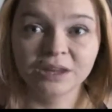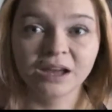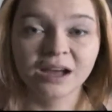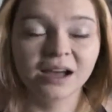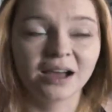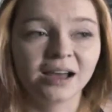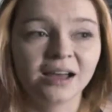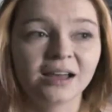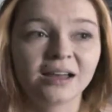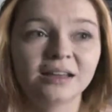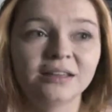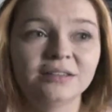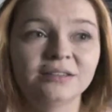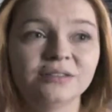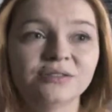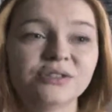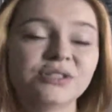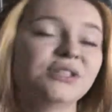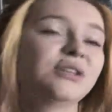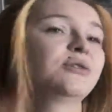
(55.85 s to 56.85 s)

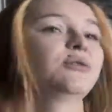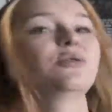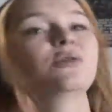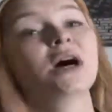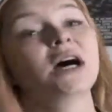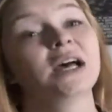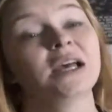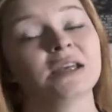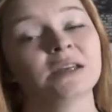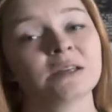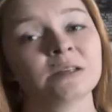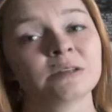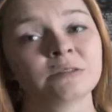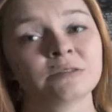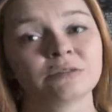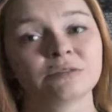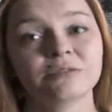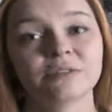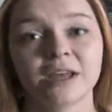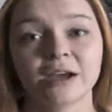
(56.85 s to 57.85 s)
And so
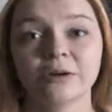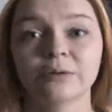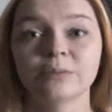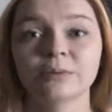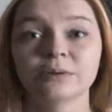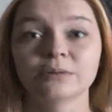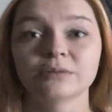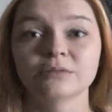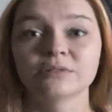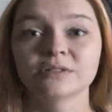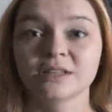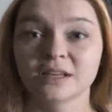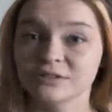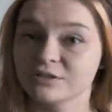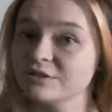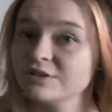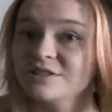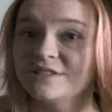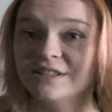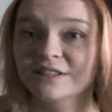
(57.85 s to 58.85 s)
I've now been sent
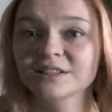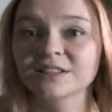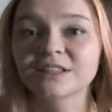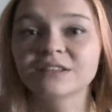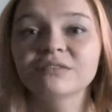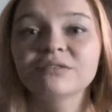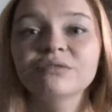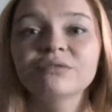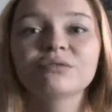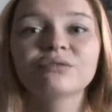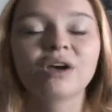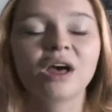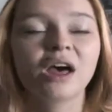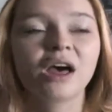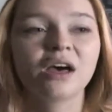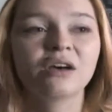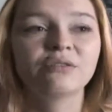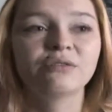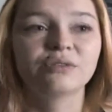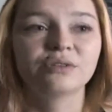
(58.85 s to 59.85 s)
on a sick leave
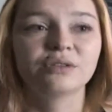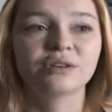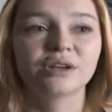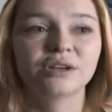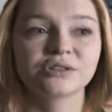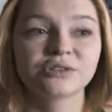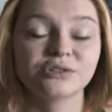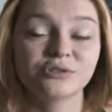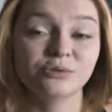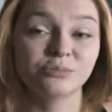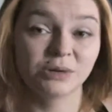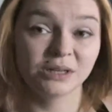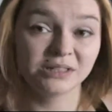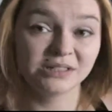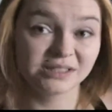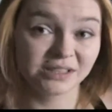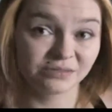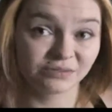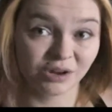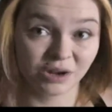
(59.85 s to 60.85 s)
for the next 2
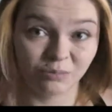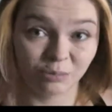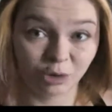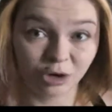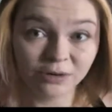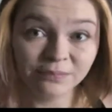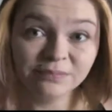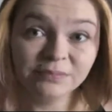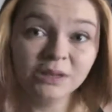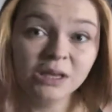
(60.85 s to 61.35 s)
months, if not more,